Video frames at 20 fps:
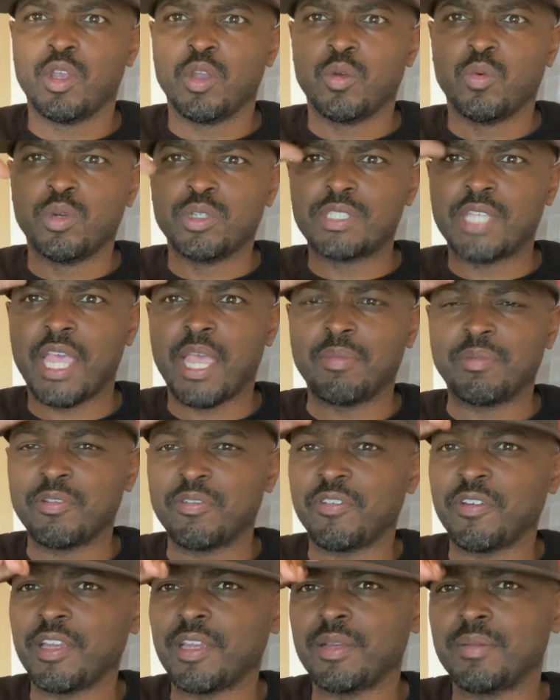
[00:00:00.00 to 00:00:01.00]
What's happening,
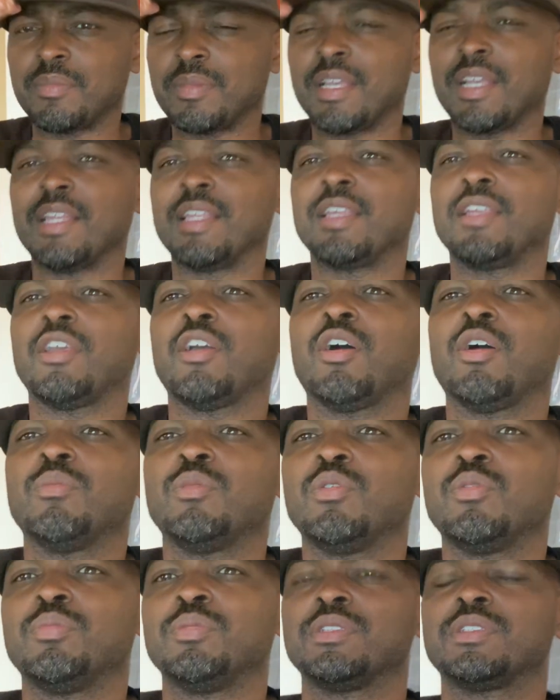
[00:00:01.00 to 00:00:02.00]
fam? L.A.R
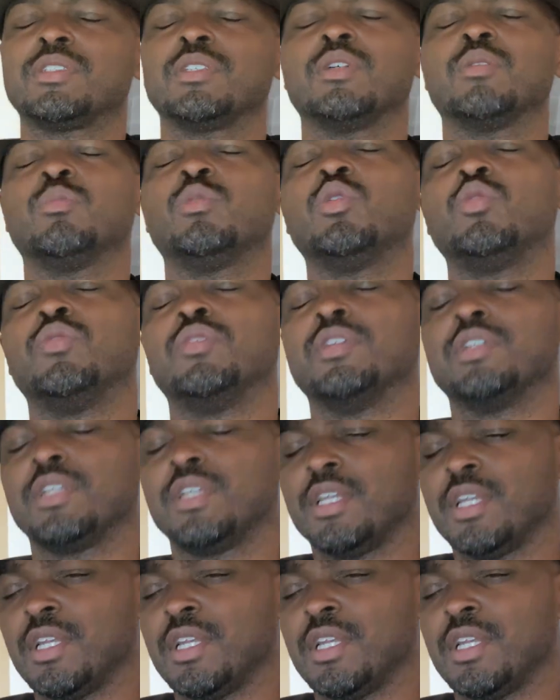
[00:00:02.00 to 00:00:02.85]
movement still moving.